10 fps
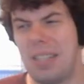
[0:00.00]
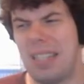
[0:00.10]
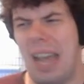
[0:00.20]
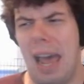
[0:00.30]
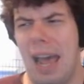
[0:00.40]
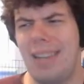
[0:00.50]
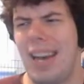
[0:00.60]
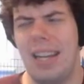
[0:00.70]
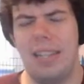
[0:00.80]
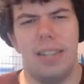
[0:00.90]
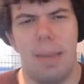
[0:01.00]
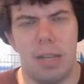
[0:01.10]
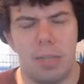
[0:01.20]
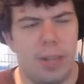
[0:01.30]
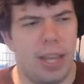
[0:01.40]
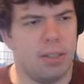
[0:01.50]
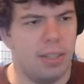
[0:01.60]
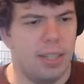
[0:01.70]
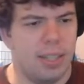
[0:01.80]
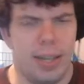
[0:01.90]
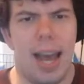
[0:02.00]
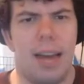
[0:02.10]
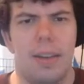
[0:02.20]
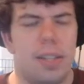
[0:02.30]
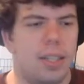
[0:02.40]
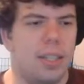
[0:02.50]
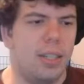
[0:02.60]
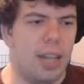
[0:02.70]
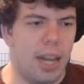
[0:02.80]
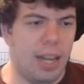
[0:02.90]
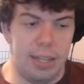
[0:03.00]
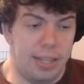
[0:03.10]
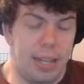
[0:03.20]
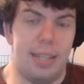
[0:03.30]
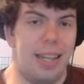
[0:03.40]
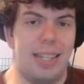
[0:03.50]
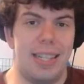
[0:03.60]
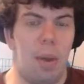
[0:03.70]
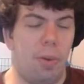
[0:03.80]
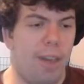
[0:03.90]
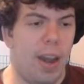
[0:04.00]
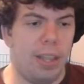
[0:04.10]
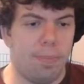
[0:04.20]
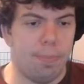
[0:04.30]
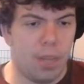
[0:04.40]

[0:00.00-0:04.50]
I was like, nah, I mess with that, because it's just not worth fighting them.